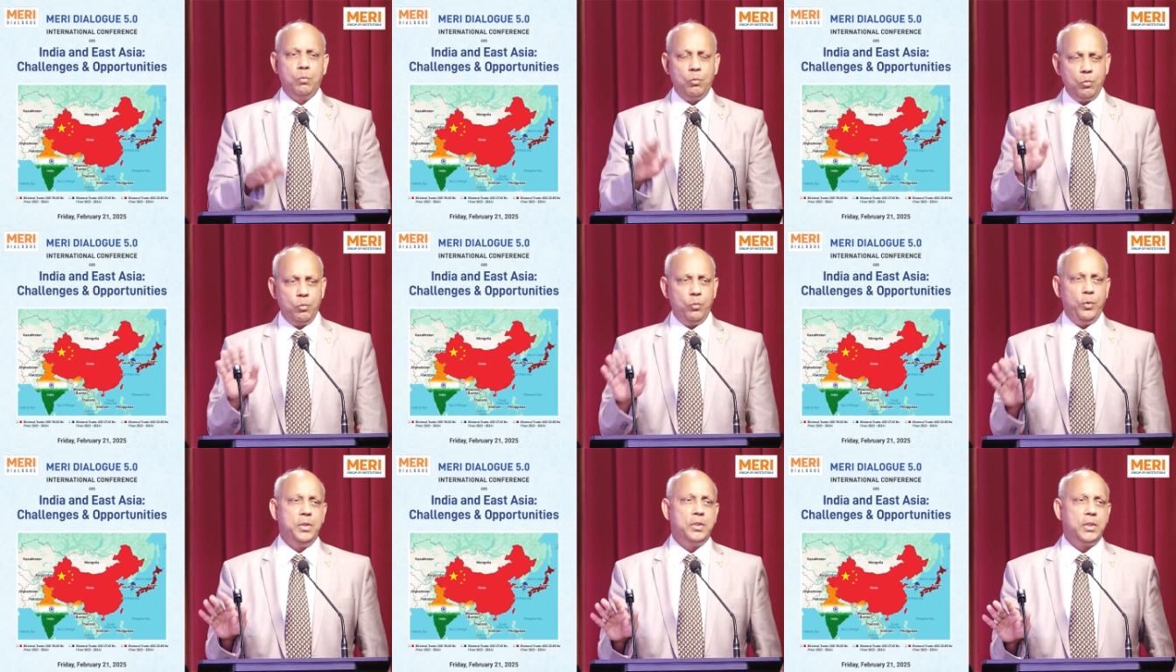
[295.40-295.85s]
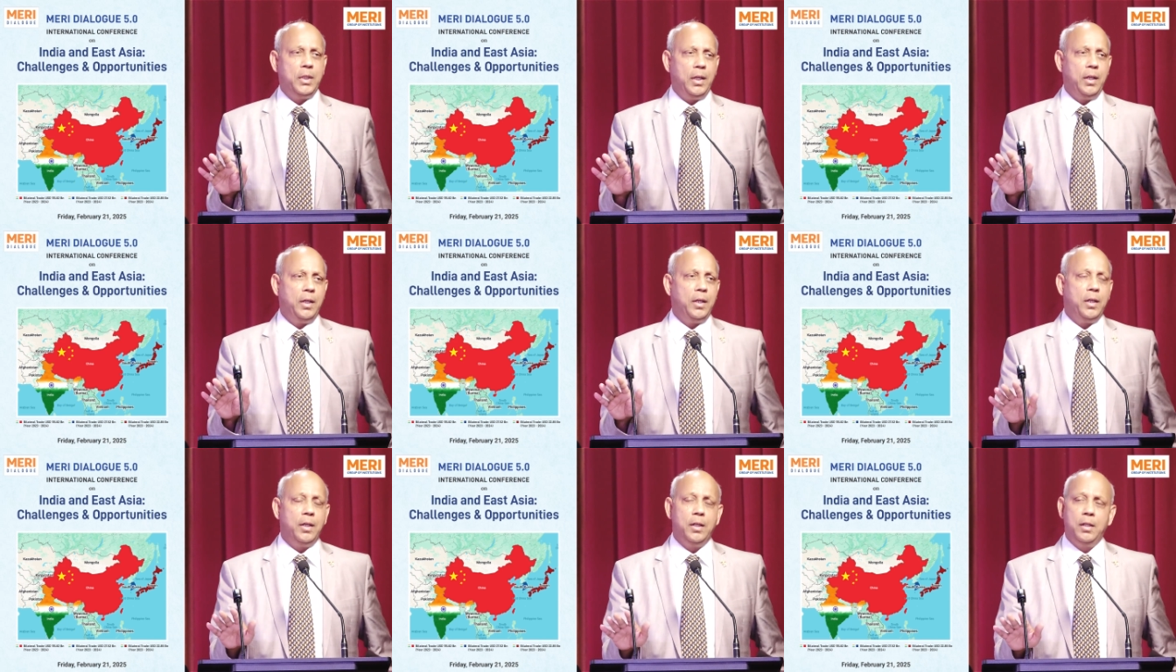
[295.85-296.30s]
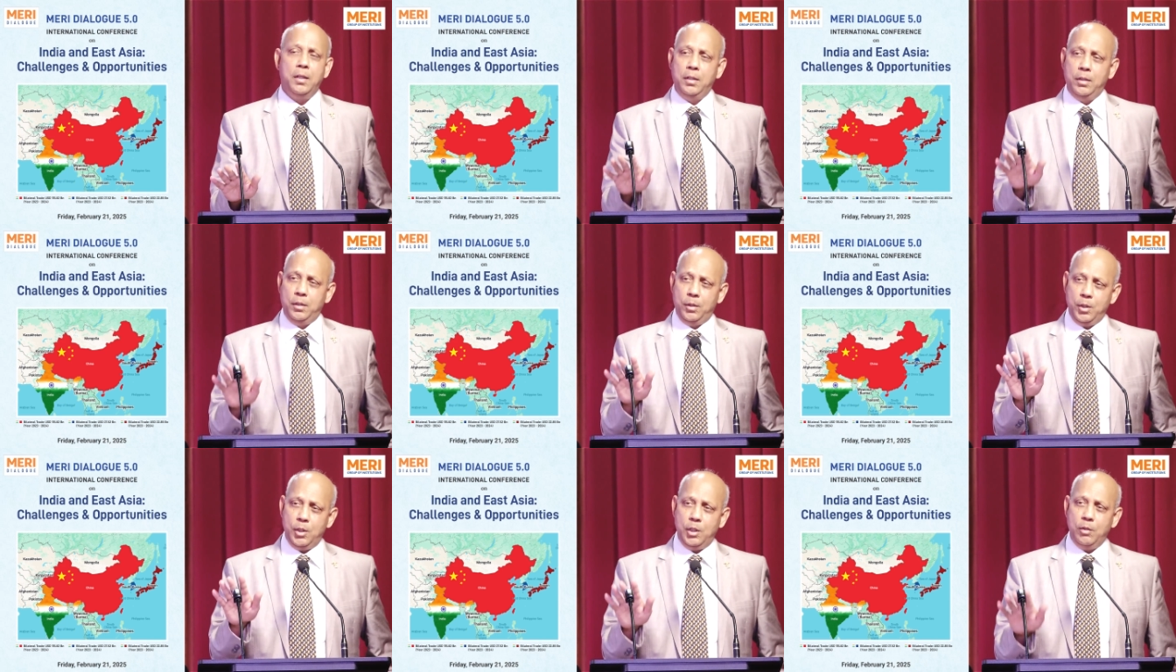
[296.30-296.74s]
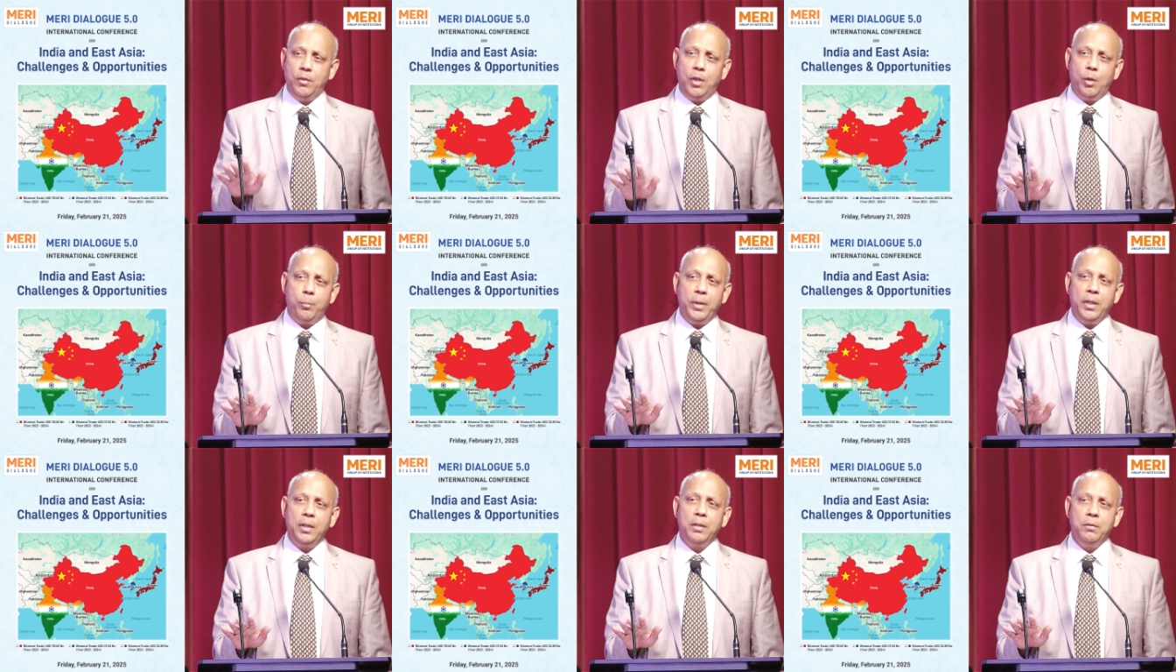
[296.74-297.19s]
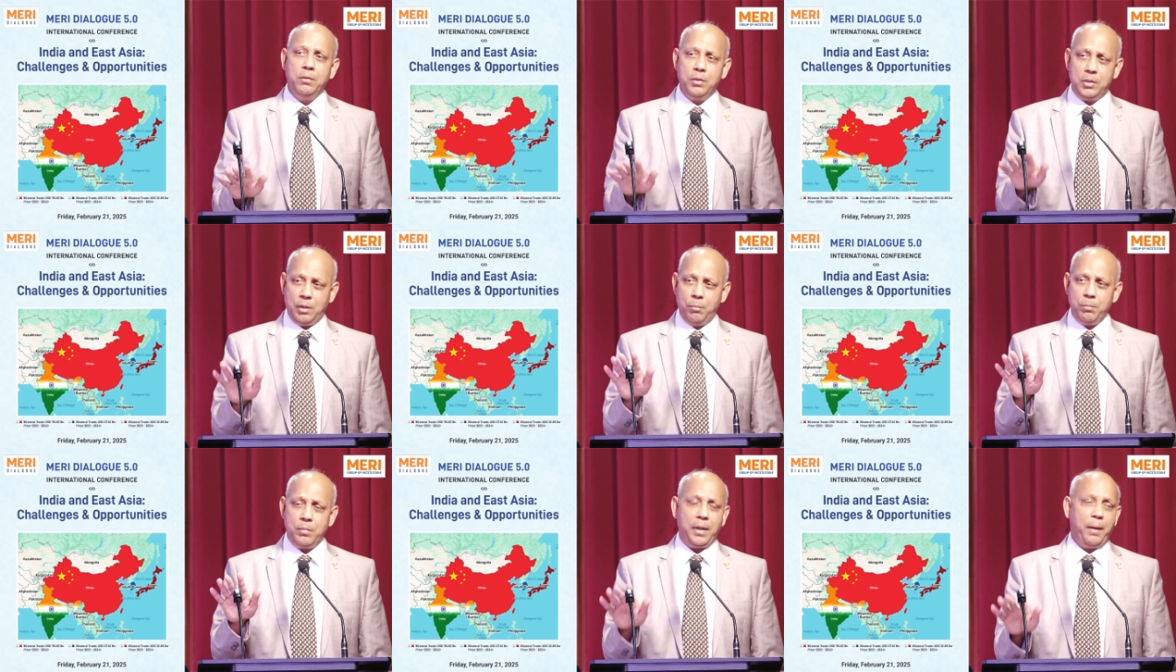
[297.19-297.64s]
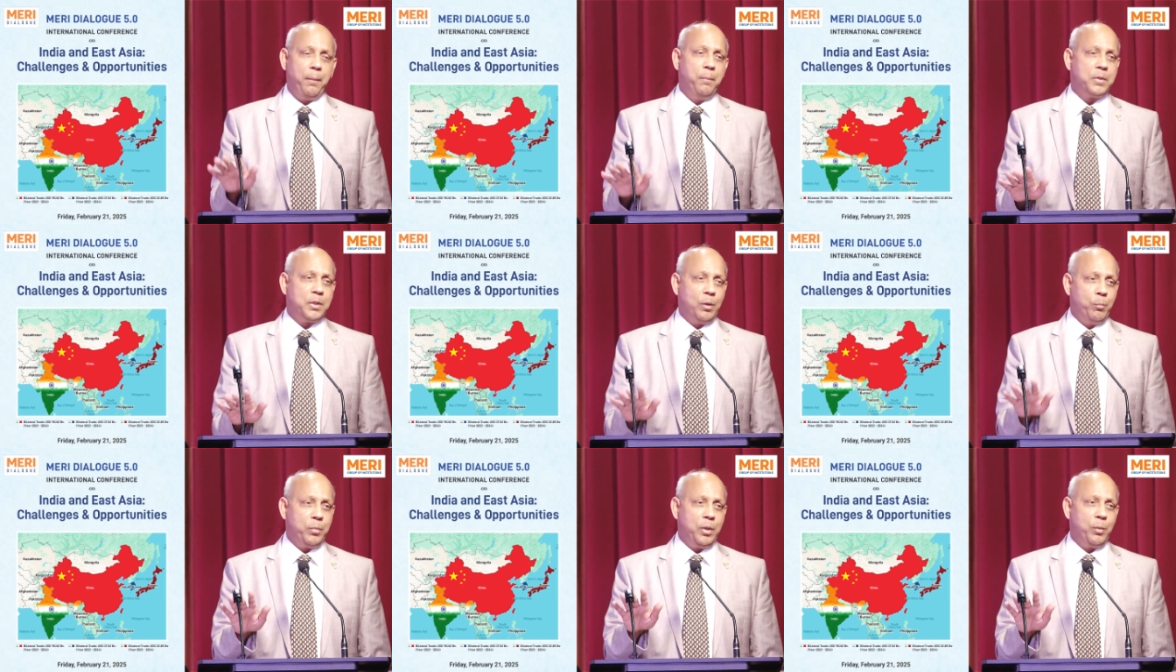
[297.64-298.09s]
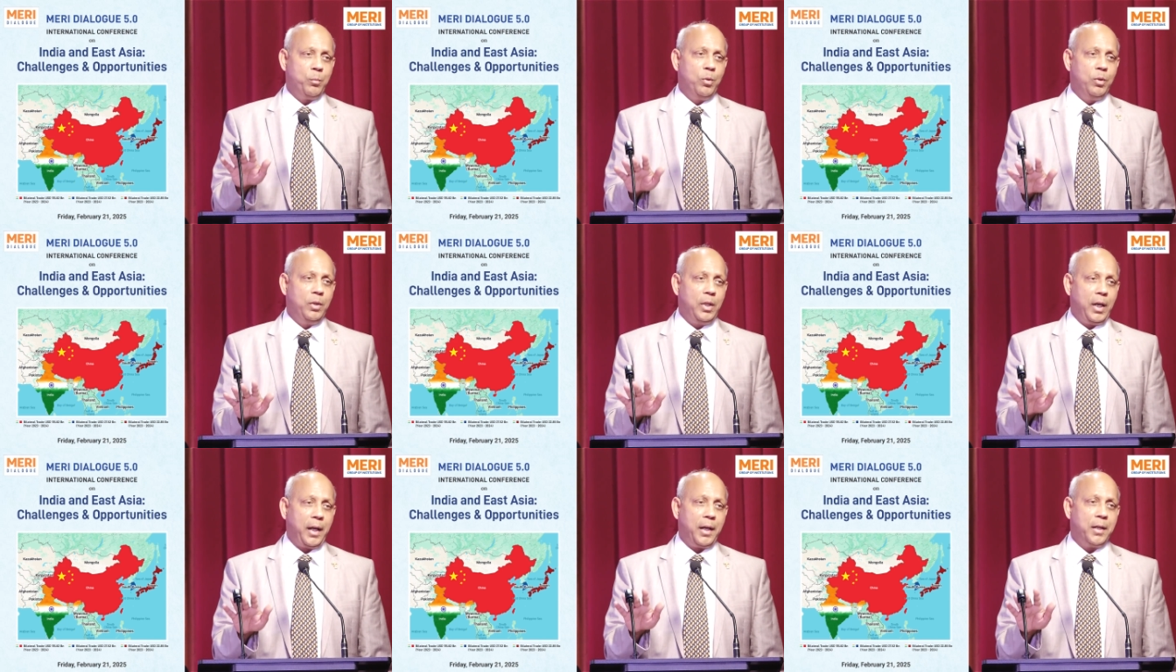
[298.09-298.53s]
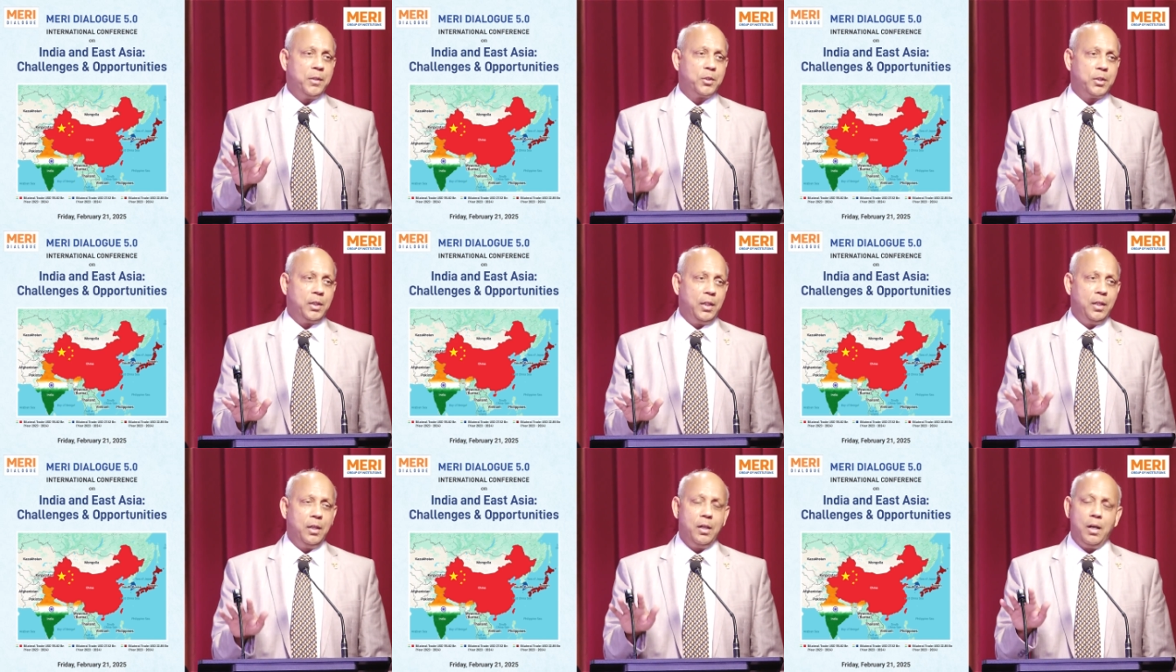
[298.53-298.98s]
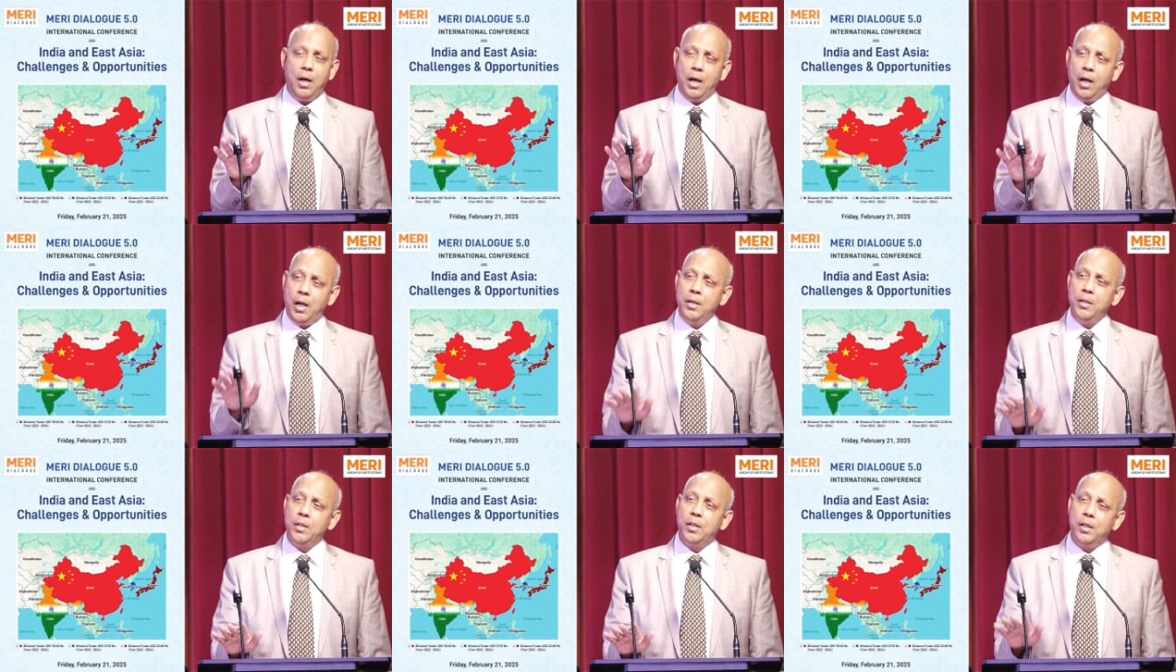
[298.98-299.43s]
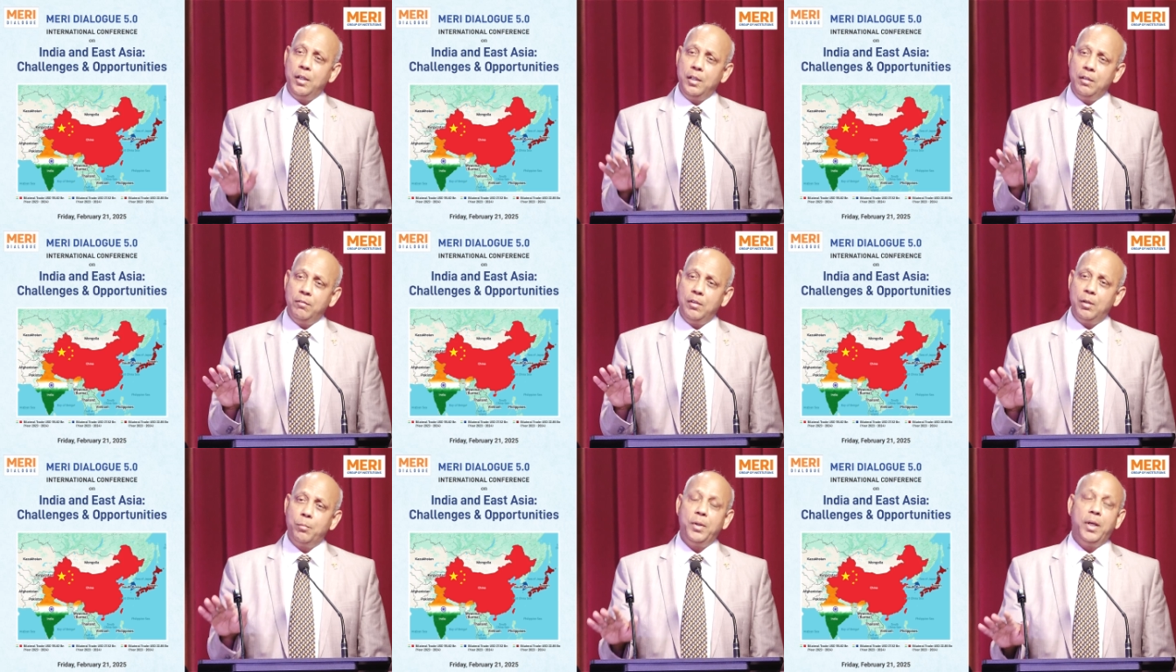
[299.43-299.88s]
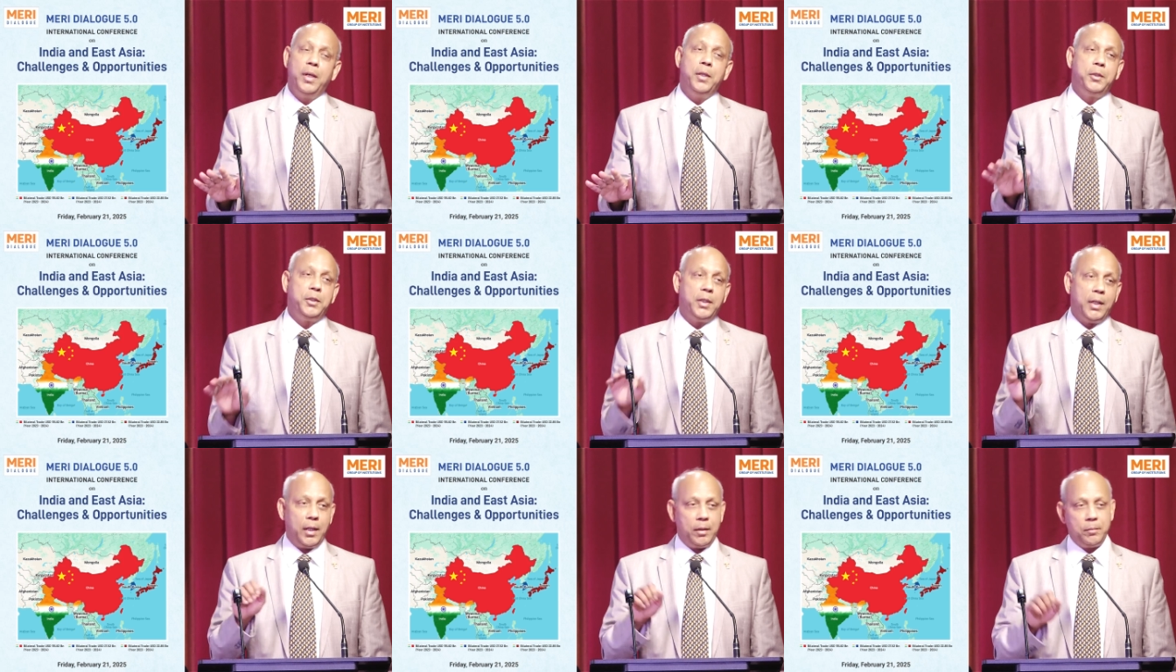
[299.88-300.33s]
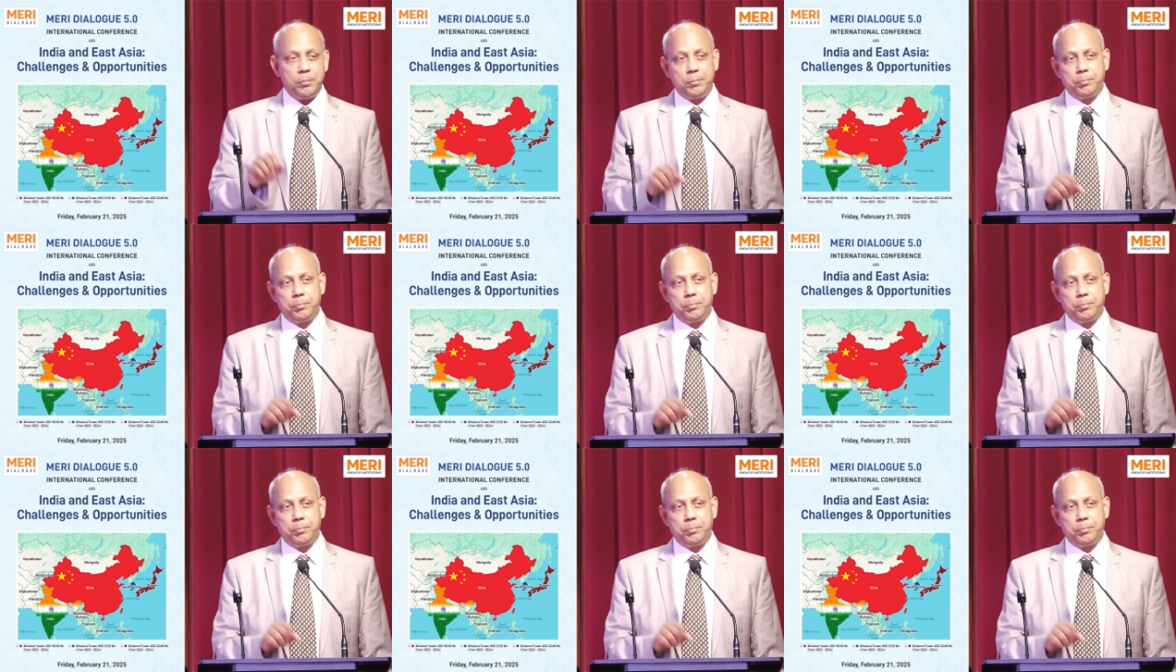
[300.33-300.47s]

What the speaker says: we say developing, sometimes some people they can say underdeveloped Asia.